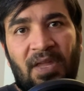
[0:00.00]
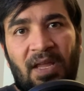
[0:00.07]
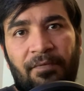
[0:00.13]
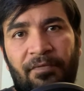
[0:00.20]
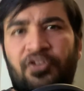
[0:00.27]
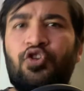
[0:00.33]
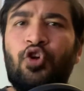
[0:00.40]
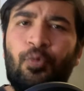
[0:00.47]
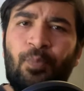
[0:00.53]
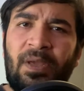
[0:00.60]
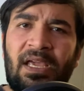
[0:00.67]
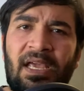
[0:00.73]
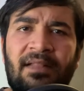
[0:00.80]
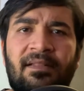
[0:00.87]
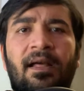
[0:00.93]
which could
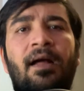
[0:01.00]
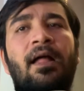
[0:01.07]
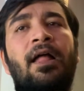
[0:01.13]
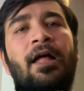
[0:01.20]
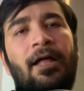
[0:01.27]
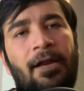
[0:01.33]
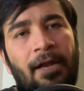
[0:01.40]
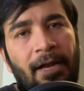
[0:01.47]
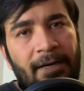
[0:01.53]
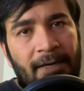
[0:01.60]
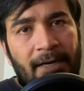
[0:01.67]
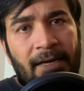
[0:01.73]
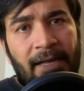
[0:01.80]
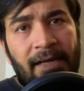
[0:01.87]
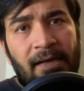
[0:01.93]
be in the
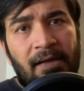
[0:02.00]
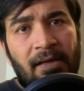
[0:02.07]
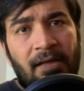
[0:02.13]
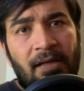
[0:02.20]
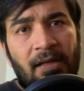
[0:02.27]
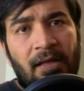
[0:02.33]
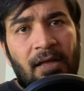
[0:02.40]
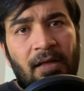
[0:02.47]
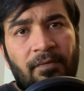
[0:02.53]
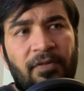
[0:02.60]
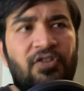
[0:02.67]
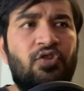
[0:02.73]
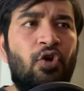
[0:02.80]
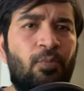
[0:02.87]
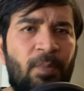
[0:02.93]
related link,
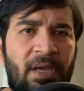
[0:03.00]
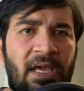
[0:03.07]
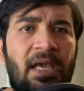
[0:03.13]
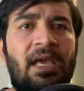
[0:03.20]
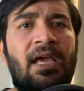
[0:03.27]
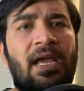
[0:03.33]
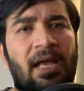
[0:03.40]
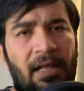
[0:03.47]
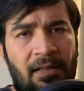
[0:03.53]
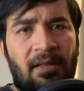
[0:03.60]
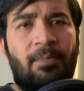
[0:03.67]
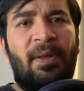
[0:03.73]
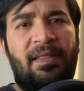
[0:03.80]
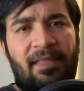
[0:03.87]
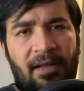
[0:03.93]
which could be in the
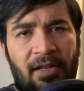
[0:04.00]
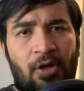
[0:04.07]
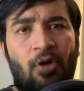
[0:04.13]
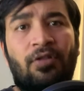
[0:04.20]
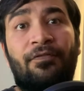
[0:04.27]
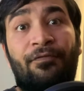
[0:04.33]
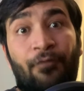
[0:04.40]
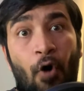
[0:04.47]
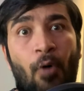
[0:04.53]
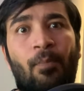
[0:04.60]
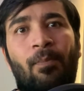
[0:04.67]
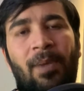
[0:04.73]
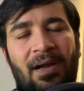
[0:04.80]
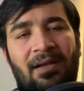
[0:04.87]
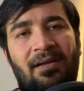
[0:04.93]
basically on the form
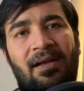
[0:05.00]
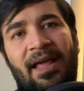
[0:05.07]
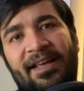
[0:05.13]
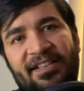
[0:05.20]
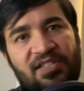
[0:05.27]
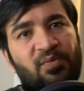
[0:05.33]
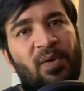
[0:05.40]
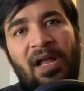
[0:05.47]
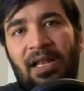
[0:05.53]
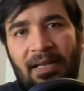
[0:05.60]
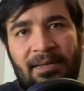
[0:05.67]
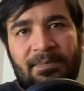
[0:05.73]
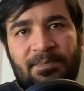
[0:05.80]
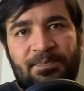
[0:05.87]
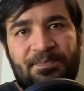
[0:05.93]
button as well.
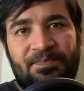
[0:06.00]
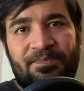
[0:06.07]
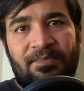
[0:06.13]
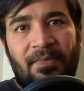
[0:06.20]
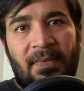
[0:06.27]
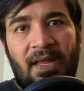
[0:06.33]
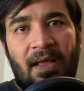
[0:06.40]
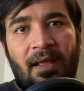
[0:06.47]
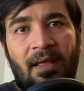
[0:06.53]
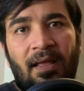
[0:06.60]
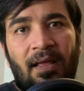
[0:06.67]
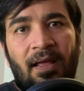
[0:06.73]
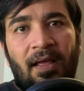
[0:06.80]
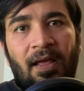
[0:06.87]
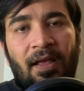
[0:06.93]

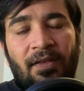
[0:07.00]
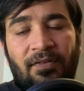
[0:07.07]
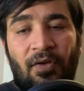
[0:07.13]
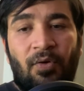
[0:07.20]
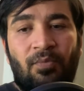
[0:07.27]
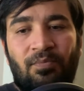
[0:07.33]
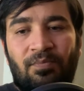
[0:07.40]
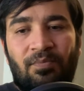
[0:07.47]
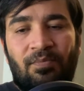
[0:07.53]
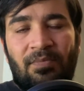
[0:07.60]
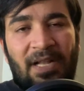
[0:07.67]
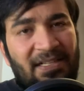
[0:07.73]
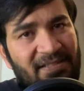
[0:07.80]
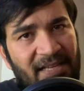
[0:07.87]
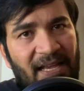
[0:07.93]
So
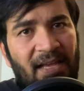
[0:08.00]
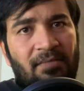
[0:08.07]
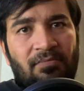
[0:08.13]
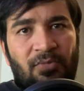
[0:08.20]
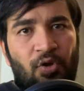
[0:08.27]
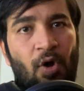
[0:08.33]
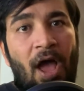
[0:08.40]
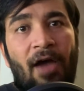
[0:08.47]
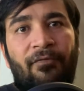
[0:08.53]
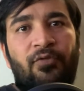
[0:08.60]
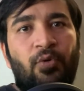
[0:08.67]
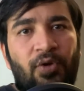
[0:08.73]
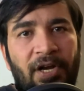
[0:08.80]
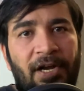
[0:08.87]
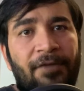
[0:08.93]
let's say you have
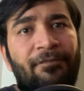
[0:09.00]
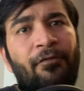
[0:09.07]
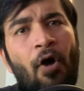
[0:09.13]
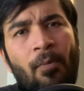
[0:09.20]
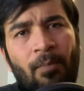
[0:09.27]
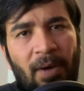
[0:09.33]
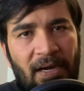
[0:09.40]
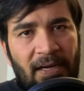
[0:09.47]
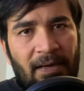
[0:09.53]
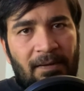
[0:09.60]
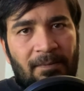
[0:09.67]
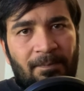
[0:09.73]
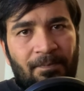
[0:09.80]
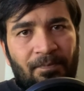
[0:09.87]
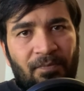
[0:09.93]
to create a form button.
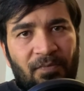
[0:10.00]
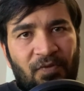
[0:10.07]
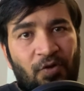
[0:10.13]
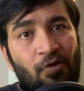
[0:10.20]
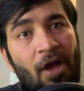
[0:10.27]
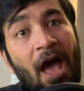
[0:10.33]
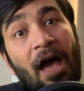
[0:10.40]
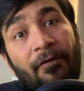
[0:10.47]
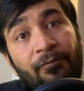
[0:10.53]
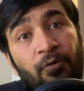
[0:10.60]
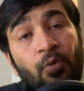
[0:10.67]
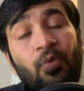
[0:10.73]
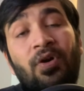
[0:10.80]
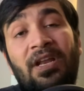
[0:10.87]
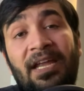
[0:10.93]
So you have
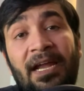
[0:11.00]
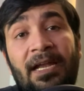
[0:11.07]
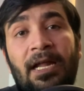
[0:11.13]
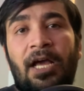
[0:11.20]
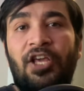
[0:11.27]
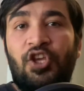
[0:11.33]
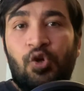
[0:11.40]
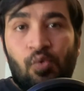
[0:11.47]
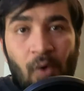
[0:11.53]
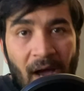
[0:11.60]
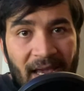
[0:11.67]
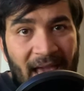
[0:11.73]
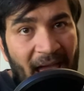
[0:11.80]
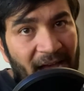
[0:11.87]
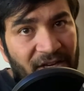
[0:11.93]
to create a
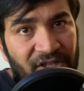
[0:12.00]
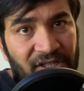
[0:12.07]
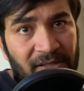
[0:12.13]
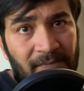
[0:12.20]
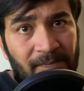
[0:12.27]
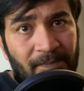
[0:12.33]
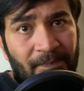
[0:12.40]
UI action